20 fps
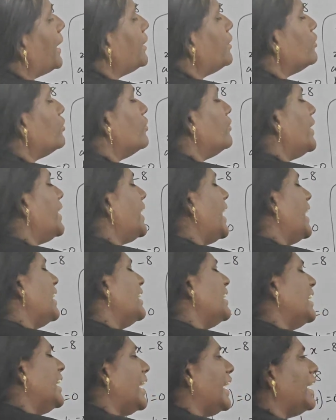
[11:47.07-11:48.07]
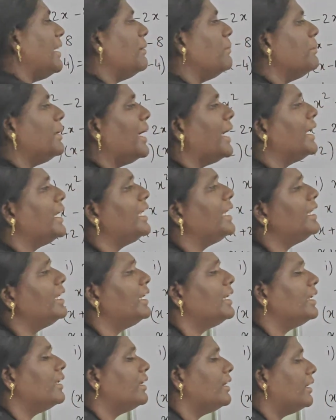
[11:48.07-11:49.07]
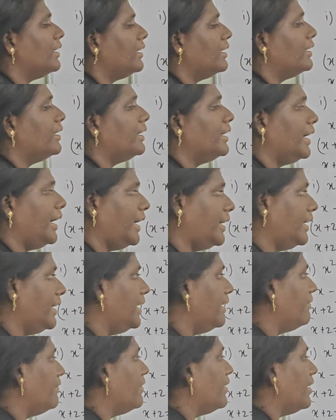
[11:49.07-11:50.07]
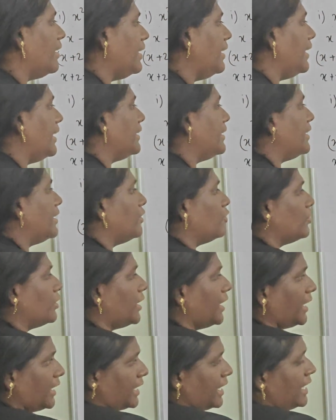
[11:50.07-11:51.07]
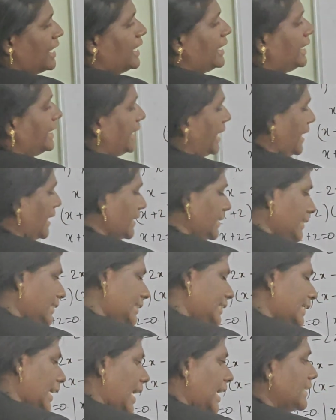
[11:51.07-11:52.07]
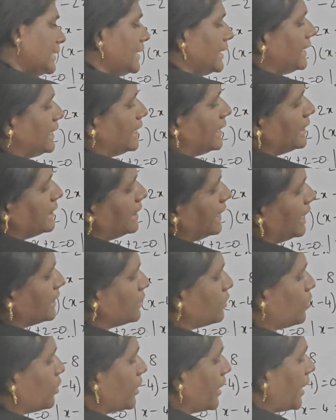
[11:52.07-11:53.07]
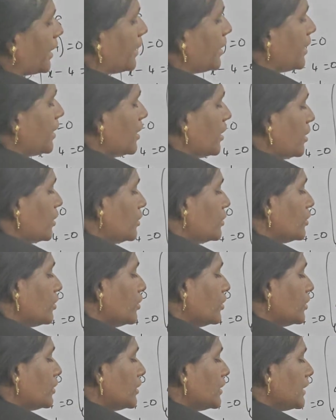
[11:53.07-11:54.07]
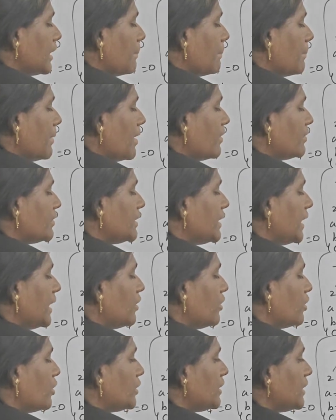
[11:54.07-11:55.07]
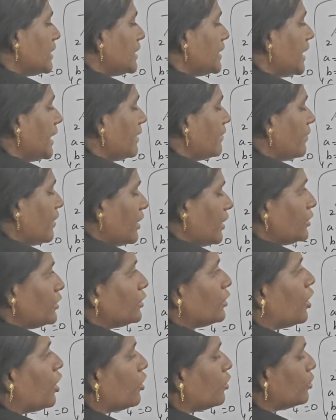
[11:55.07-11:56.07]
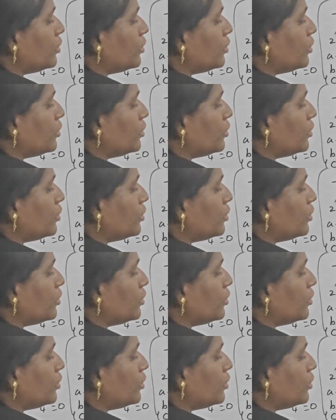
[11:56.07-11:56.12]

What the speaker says: We can name any letter, okay. Yes, as it is, yes, okay. So, sum of zeros is equal to, how to